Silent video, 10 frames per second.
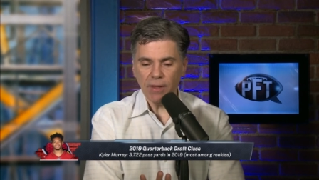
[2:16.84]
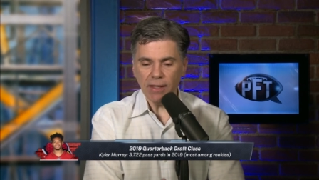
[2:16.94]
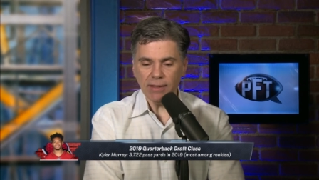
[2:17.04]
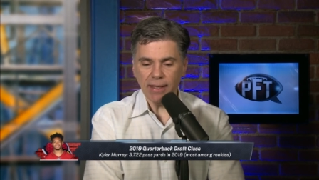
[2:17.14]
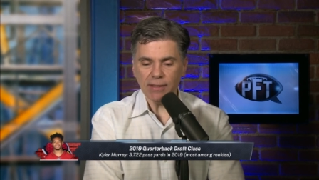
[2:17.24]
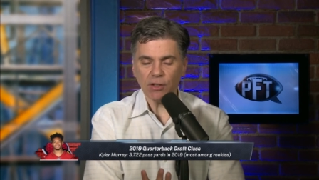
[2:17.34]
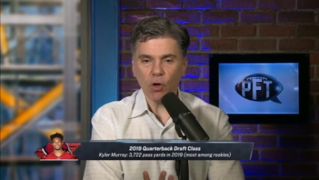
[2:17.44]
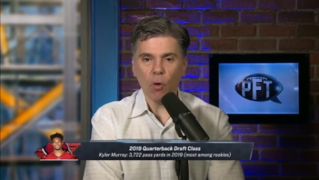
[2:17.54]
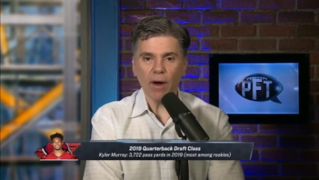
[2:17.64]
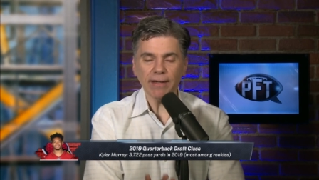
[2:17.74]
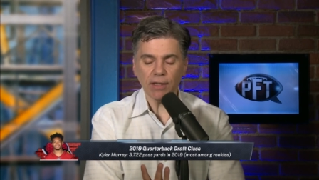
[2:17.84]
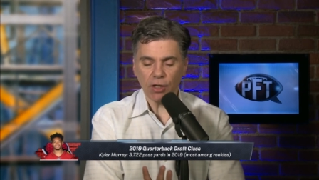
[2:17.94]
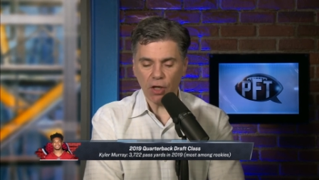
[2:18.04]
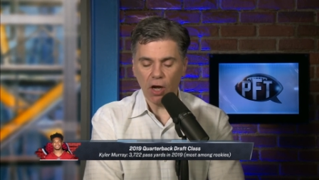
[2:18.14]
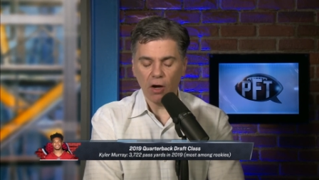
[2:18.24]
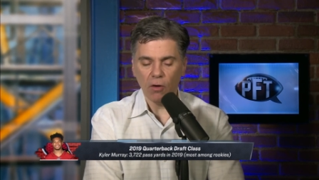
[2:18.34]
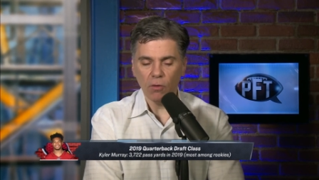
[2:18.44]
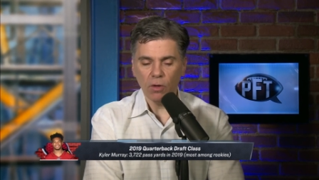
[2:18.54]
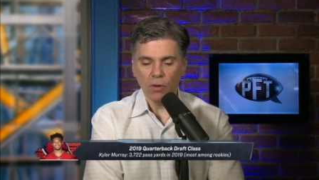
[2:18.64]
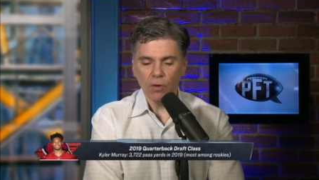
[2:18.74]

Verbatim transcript: it's going to go